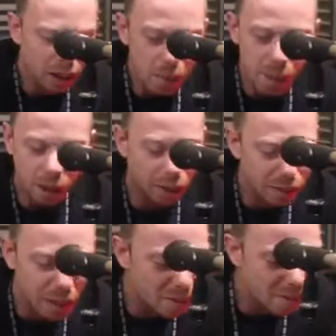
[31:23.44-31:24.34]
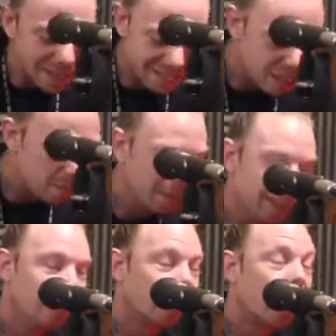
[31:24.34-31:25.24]
But yeah, man, certain man are sleeping
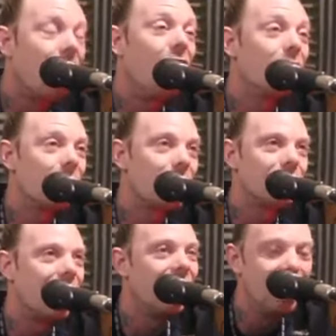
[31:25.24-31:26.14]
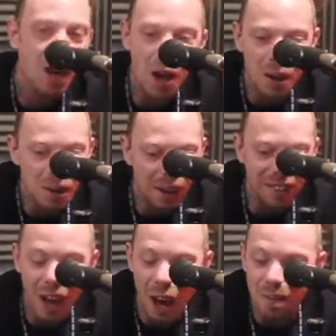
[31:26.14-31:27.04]
in the car, fam. Like a
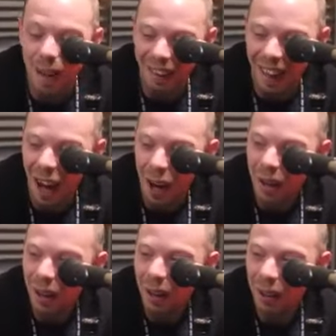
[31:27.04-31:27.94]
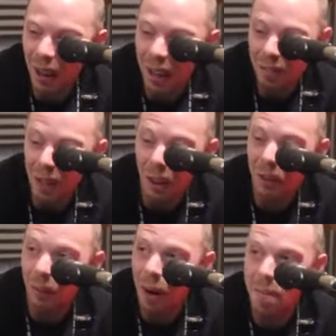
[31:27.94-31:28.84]
certain man can't. If you don't
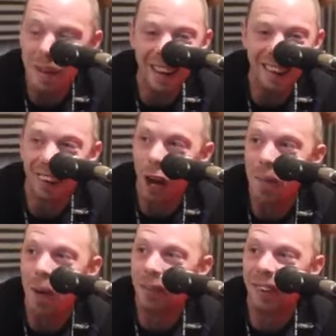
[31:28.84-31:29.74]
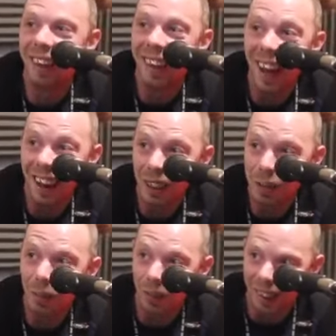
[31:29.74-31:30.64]
know me and you come out to your yard in the
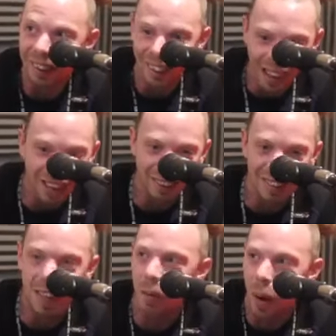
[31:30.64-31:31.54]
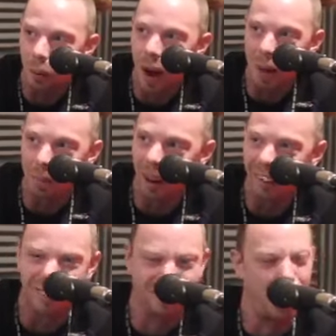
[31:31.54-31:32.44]
morning and you see one white boy
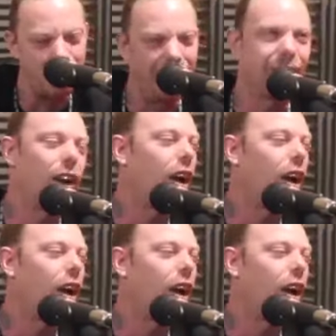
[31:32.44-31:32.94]
just come out the